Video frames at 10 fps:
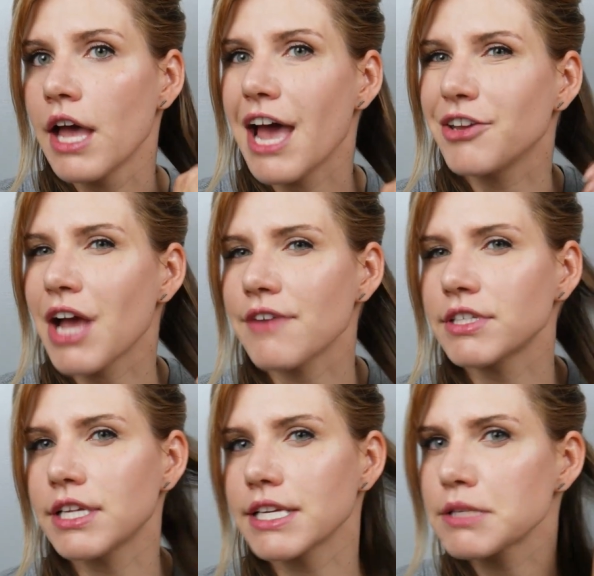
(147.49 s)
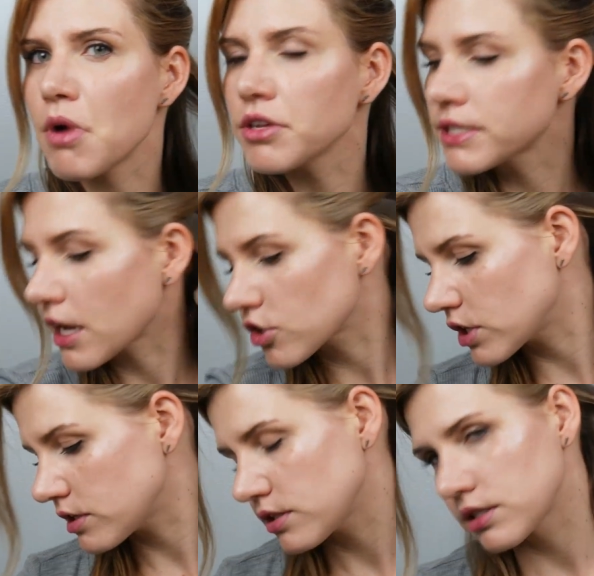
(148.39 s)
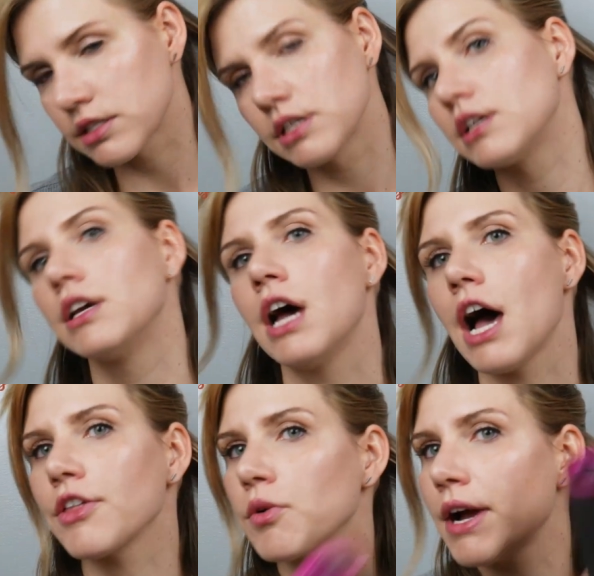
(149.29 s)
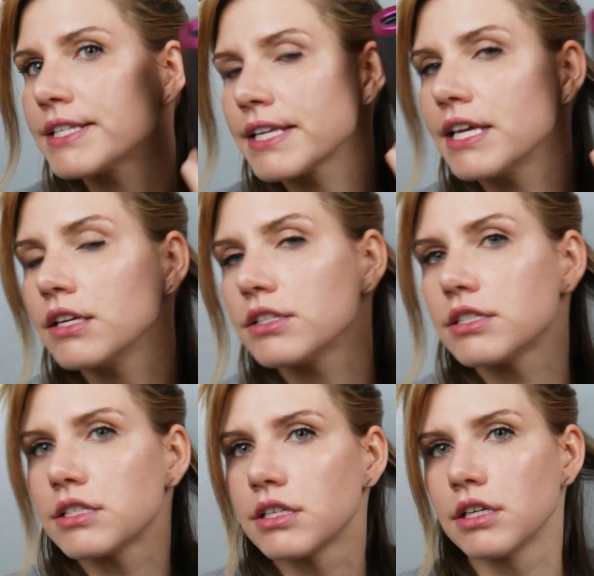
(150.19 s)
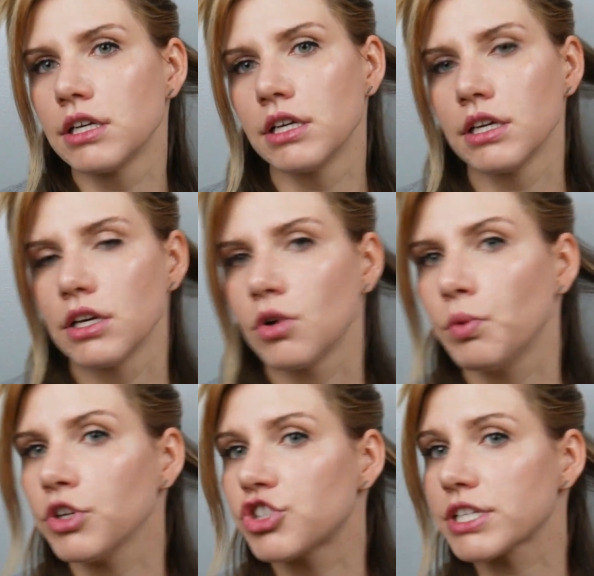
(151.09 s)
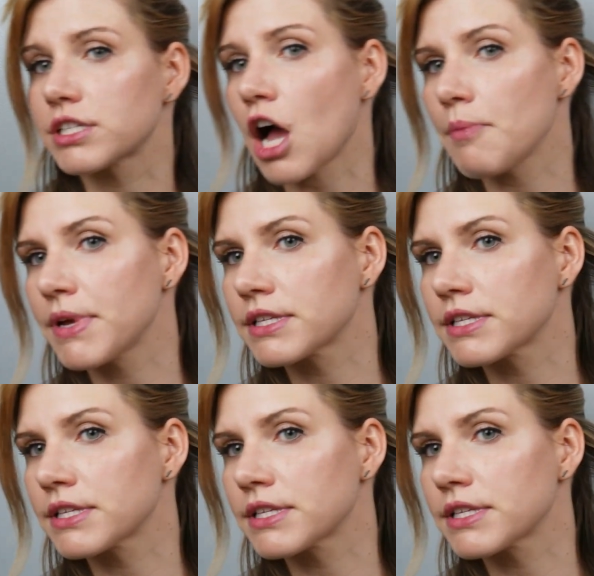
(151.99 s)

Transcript: And you have to take small sections, otherwise it will just stop.